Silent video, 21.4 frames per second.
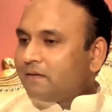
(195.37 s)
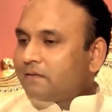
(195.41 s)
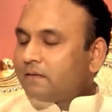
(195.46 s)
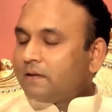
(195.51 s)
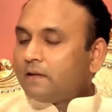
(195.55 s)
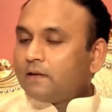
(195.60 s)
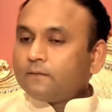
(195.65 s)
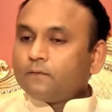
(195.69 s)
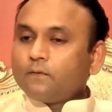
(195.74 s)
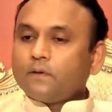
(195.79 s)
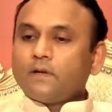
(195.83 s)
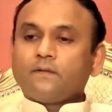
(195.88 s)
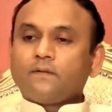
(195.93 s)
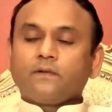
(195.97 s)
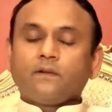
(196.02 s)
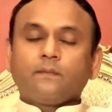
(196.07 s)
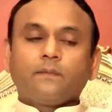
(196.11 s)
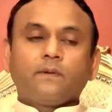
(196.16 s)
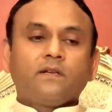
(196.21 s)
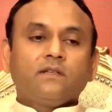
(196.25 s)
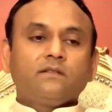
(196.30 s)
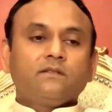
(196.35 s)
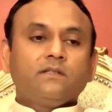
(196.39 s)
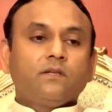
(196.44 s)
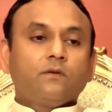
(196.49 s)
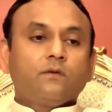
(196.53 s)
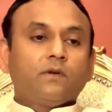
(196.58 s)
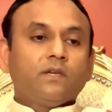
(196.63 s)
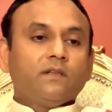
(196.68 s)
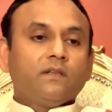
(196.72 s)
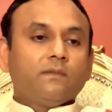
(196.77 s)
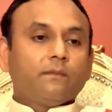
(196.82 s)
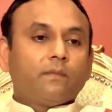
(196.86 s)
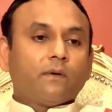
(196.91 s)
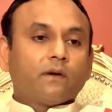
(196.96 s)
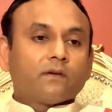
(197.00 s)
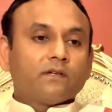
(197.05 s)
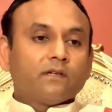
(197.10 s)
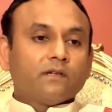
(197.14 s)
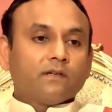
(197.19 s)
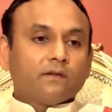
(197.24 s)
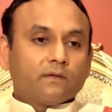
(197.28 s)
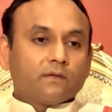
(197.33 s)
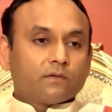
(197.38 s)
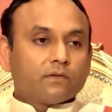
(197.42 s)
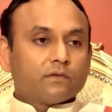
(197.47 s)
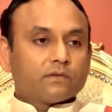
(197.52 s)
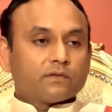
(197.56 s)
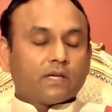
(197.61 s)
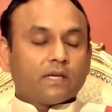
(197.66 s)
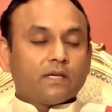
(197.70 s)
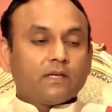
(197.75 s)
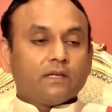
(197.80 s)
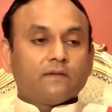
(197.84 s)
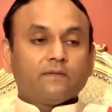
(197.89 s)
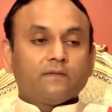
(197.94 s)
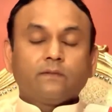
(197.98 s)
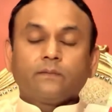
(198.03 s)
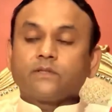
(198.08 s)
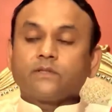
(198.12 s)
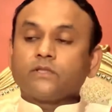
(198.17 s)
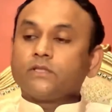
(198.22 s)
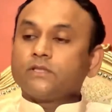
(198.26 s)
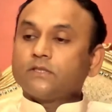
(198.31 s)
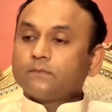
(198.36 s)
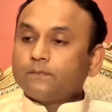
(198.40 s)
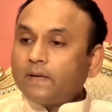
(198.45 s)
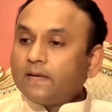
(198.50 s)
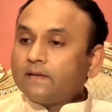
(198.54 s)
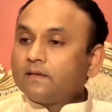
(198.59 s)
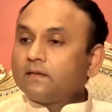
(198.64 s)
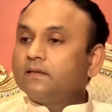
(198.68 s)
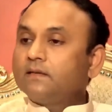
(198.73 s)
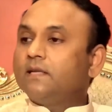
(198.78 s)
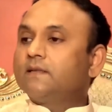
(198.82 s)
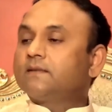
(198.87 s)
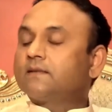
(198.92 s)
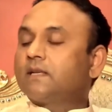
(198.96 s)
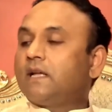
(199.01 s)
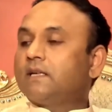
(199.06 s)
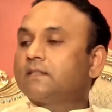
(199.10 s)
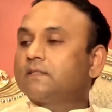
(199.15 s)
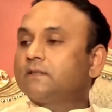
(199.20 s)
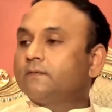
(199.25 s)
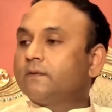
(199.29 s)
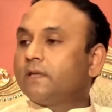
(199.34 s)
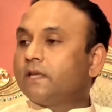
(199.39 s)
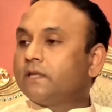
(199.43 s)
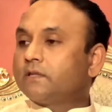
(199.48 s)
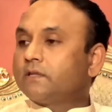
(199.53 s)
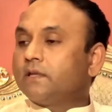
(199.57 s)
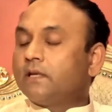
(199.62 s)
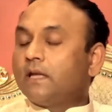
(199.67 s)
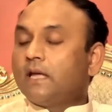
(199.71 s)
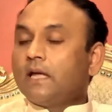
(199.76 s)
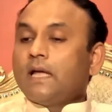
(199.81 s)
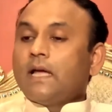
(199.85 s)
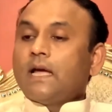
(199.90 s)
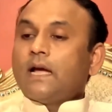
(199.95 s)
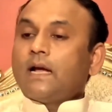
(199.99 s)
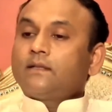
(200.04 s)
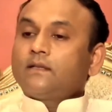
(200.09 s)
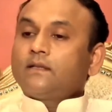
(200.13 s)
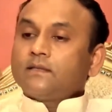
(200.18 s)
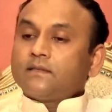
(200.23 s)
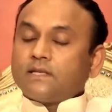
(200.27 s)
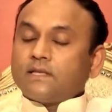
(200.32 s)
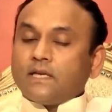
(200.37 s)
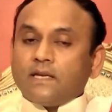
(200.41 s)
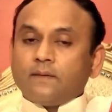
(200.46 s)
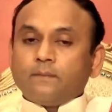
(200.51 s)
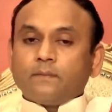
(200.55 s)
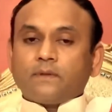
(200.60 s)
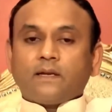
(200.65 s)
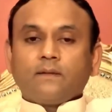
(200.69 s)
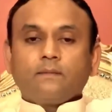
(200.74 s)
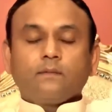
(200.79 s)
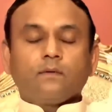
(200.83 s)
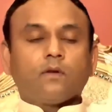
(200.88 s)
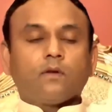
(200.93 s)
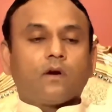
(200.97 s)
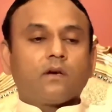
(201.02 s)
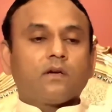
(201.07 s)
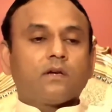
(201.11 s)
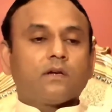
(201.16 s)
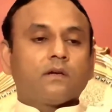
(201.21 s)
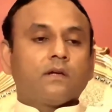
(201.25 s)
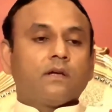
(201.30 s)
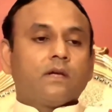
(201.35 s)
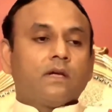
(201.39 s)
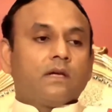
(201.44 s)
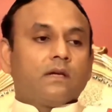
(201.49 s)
Therefore, everybody is equally important in our society, and we must respect this classification. At the same time, not